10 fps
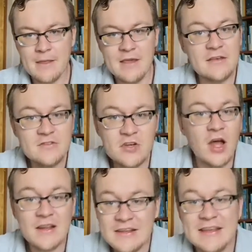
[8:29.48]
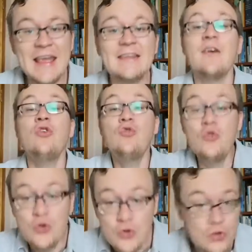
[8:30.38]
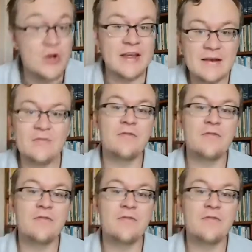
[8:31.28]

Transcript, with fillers: He is not yet ruling